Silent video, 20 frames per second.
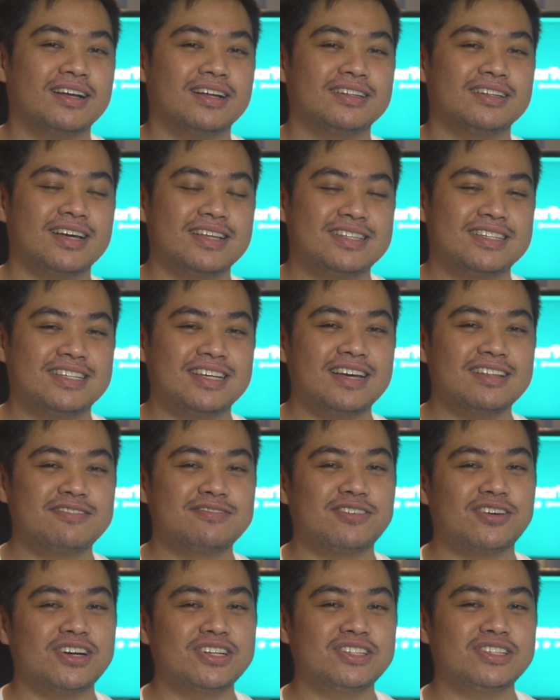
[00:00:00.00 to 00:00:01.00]
that's it
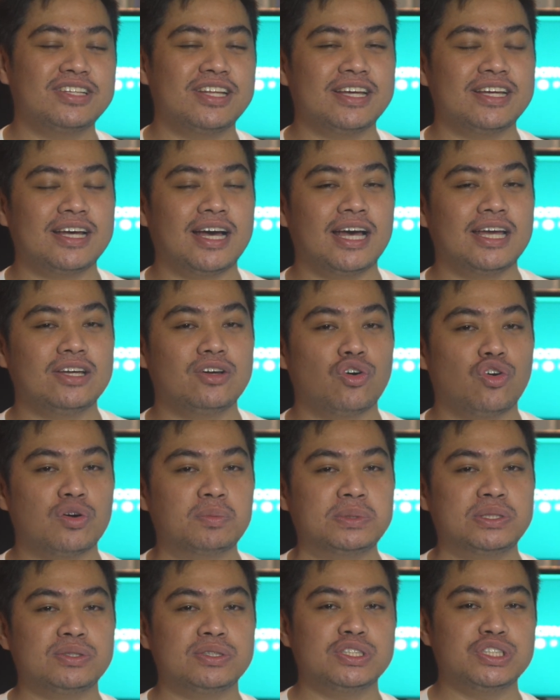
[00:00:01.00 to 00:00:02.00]
for today. I
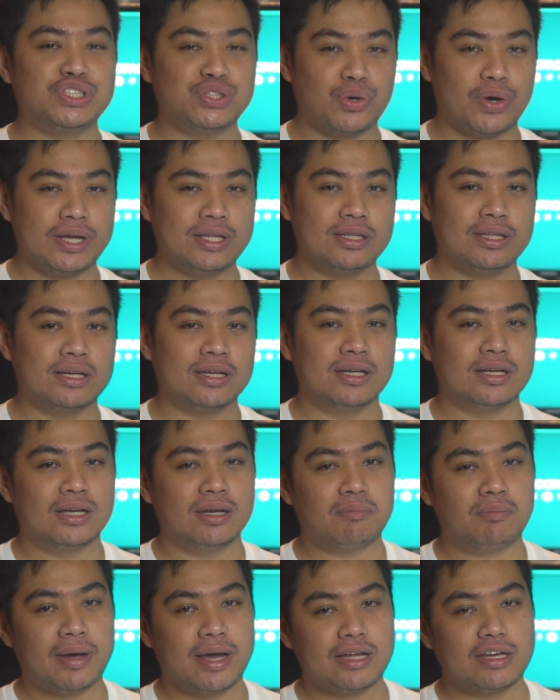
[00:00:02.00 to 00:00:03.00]
hope you enjoyed.
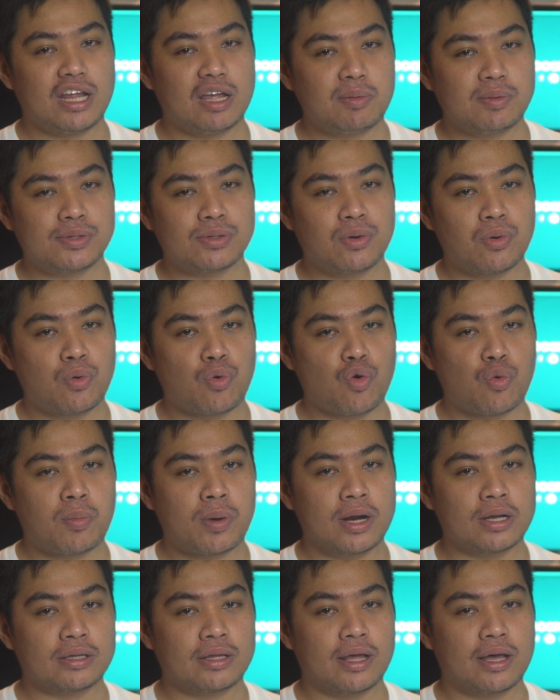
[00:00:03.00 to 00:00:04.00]
My name is Coco
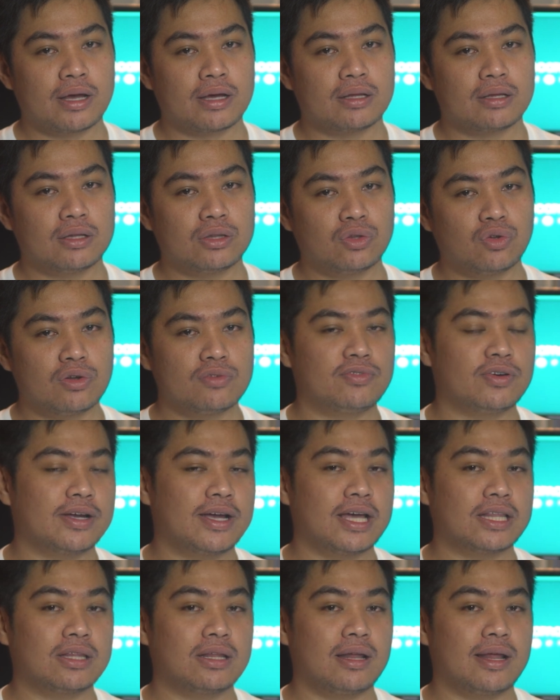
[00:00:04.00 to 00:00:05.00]
Martech. Don't
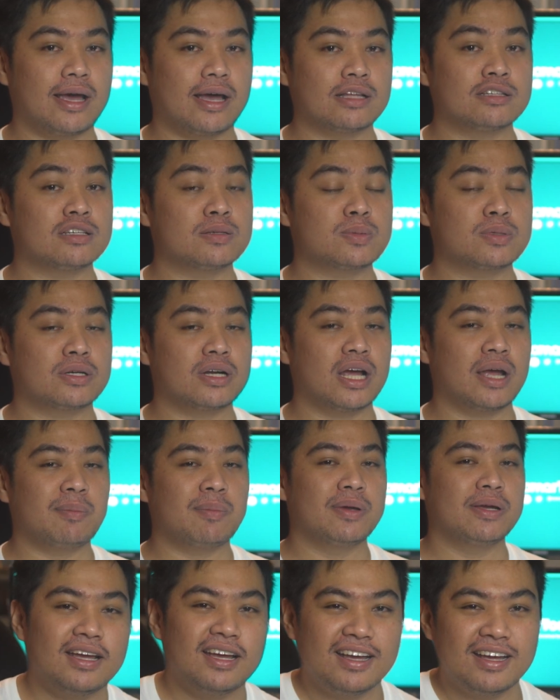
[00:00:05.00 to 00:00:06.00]
forget to like and subscribe.
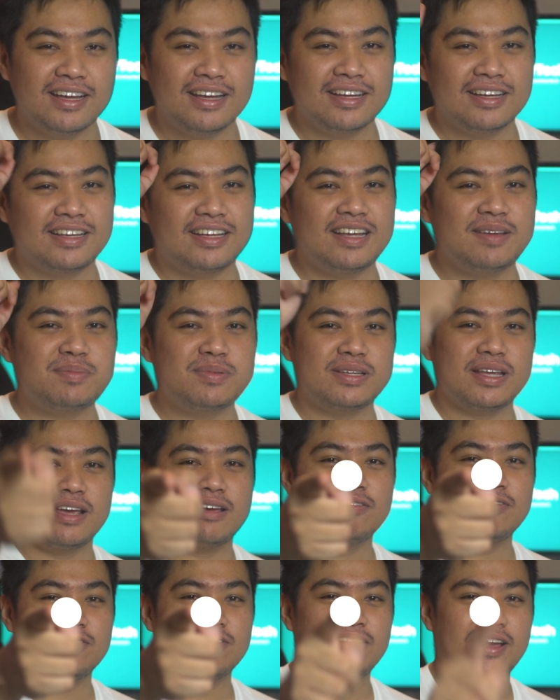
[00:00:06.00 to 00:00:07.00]
Keep
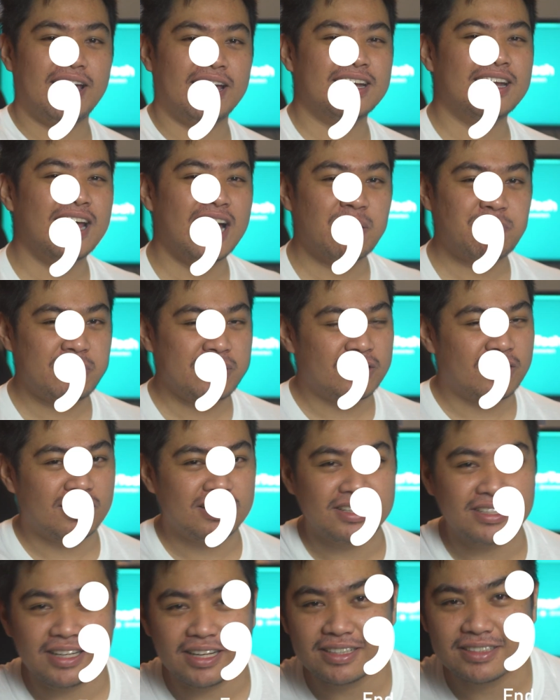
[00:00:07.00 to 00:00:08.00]
safe and happy
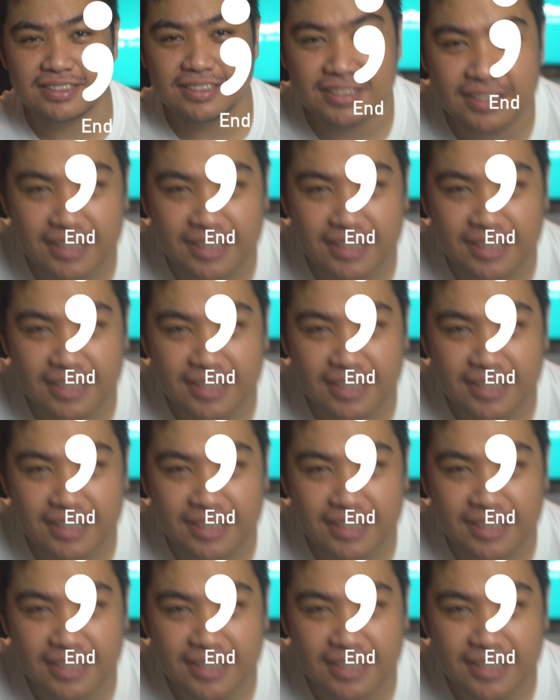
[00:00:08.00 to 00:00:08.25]
holidays.